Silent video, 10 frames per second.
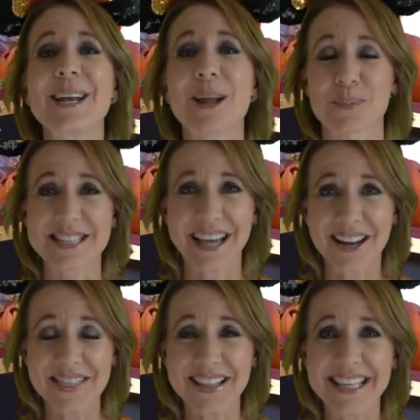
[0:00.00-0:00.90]
Number 10
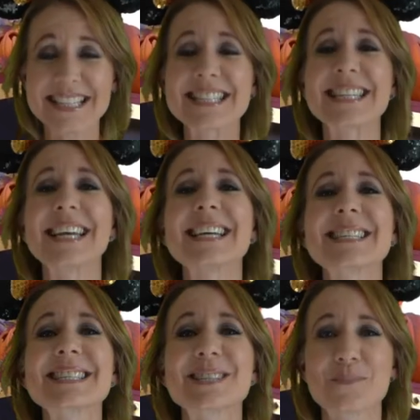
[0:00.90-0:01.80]
on the list
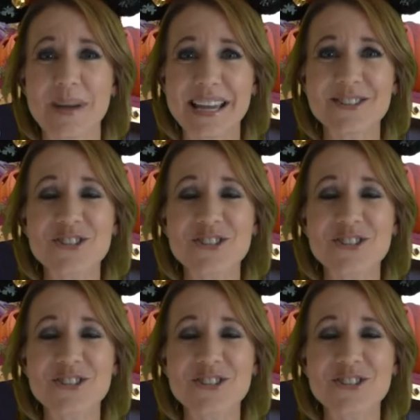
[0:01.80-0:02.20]
is the Main